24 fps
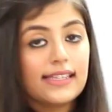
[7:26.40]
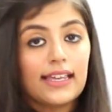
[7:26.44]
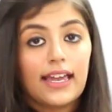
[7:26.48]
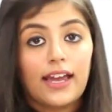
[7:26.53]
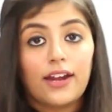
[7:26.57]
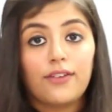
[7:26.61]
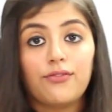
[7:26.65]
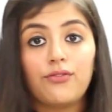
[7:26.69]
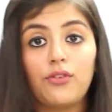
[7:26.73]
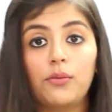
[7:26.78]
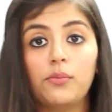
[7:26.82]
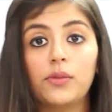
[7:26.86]

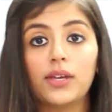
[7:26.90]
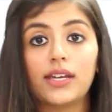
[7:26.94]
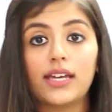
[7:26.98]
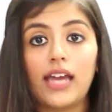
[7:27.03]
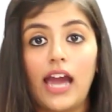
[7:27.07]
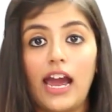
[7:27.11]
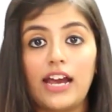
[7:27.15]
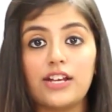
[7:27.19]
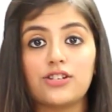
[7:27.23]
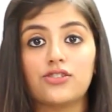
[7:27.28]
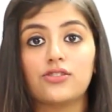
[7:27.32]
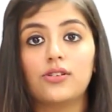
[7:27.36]
it from the
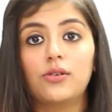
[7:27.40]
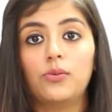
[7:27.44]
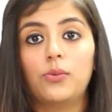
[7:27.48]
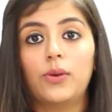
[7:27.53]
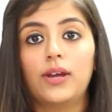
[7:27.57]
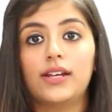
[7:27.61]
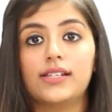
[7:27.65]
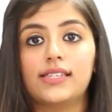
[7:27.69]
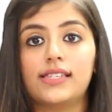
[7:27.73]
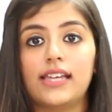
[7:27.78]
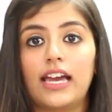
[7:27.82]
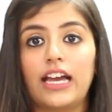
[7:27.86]
casual
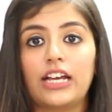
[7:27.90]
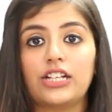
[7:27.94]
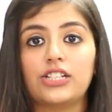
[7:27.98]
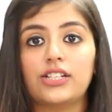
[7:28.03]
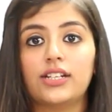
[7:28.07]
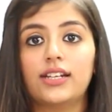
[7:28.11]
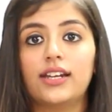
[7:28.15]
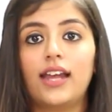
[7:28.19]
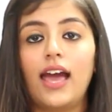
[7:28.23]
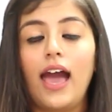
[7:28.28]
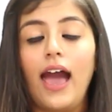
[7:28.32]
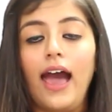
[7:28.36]
wear
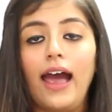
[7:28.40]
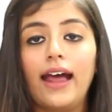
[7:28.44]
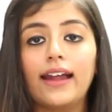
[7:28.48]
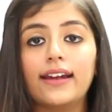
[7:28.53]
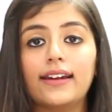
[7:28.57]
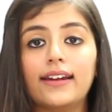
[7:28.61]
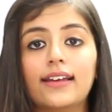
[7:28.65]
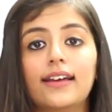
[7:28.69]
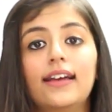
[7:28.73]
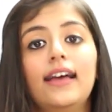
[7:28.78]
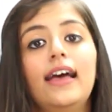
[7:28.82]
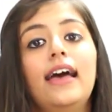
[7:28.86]
section
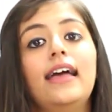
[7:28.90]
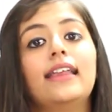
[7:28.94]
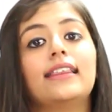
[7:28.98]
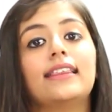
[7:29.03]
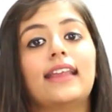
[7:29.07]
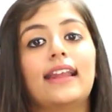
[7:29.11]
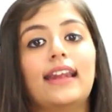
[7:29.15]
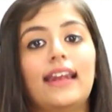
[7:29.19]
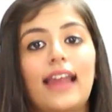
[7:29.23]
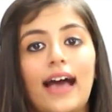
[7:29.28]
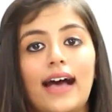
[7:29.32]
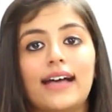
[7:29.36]
and
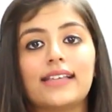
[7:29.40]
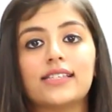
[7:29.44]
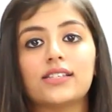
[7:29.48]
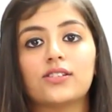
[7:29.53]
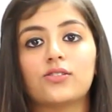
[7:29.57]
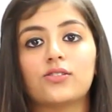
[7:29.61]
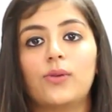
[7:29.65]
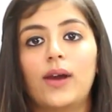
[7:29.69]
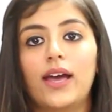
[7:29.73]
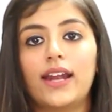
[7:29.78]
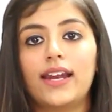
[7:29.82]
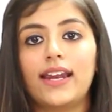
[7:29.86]
the
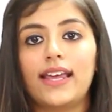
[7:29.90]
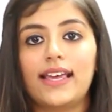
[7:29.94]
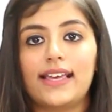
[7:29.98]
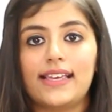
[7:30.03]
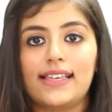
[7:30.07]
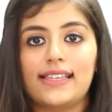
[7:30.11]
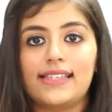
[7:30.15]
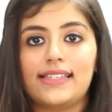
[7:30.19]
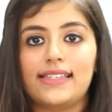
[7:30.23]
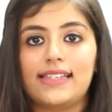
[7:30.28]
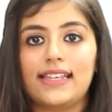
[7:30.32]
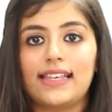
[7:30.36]
last one
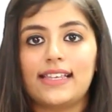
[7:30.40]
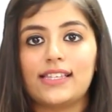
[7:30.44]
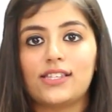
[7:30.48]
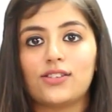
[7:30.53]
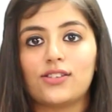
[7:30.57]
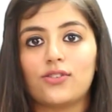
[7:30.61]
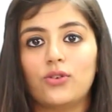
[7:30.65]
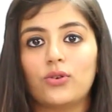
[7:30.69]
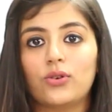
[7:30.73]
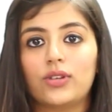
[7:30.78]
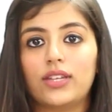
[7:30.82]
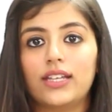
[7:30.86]
is this
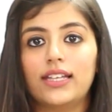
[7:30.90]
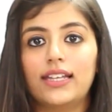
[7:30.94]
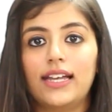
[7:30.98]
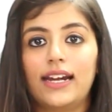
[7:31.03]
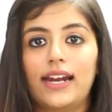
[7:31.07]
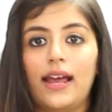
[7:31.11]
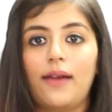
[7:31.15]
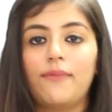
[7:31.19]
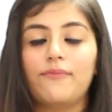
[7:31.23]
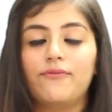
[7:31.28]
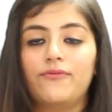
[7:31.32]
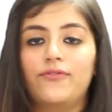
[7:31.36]
kurti
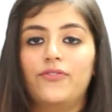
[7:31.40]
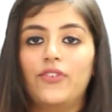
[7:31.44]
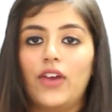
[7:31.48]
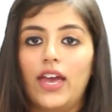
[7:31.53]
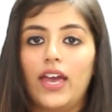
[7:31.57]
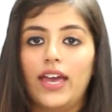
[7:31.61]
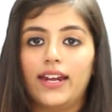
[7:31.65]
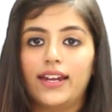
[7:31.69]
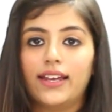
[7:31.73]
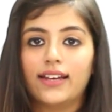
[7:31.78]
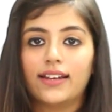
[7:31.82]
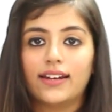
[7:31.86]
that i'm
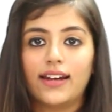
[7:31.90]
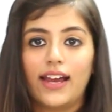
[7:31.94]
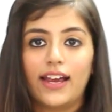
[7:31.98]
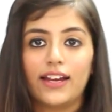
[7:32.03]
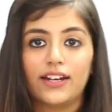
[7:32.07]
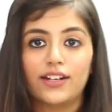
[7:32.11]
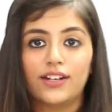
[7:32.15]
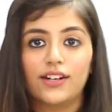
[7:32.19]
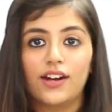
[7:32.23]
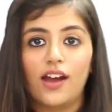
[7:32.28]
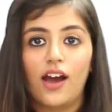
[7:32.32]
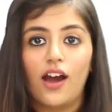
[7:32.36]
wearing
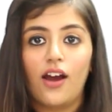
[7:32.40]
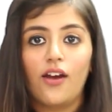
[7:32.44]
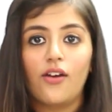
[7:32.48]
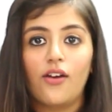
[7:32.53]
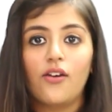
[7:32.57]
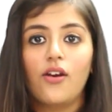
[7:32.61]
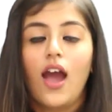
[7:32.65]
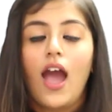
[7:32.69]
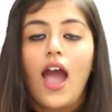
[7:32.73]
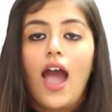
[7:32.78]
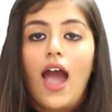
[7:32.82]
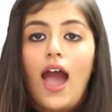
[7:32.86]
right
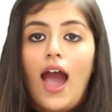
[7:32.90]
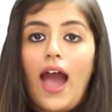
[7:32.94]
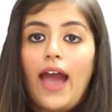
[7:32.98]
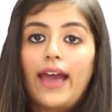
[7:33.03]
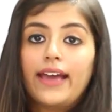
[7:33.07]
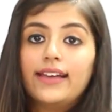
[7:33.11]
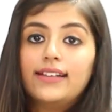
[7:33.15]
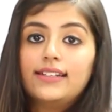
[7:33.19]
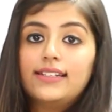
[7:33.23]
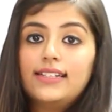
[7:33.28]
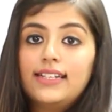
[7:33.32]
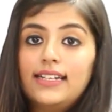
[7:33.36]
now
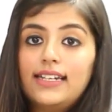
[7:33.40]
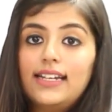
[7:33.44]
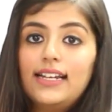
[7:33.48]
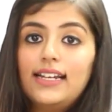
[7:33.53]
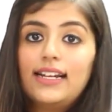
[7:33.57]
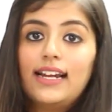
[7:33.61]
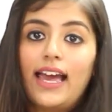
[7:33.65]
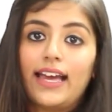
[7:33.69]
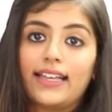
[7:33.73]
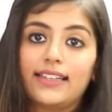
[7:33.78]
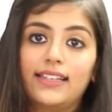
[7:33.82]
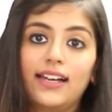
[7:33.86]
i really
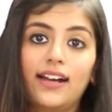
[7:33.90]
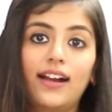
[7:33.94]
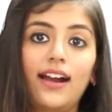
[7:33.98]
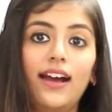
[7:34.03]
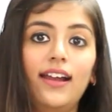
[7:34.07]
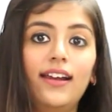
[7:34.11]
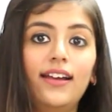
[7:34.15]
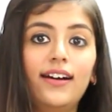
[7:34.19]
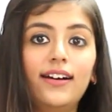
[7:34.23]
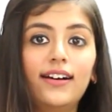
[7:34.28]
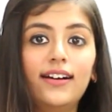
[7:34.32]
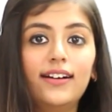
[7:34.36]
like the
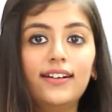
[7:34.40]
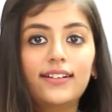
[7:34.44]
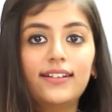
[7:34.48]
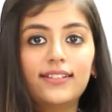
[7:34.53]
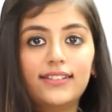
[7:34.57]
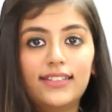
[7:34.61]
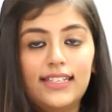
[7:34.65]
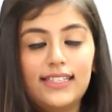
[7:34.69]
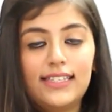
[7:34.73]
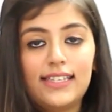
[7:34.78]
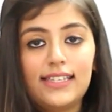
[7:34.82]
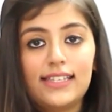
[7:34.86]

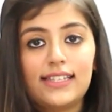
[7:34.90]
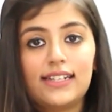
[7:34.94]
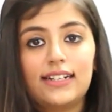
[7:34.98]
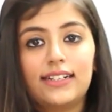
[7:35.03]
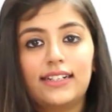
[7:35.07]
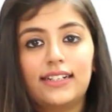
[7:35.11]
color this is